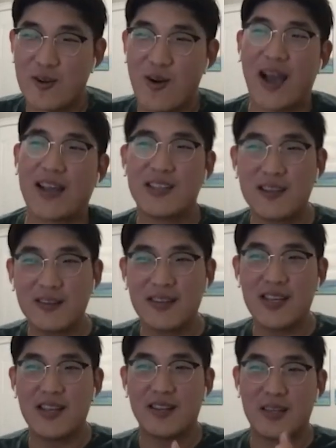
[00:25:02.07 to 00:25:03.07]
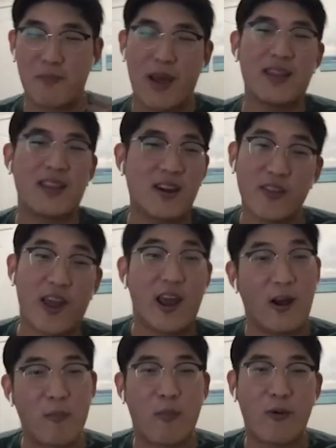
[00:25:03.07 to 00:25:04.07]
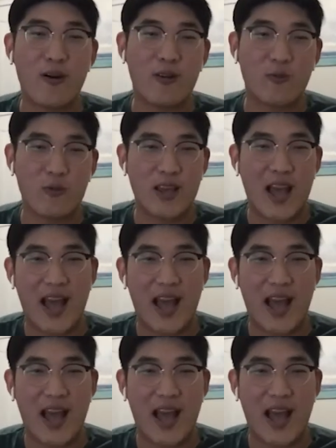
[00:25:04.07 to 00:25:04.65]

So ideally, depending on the airport,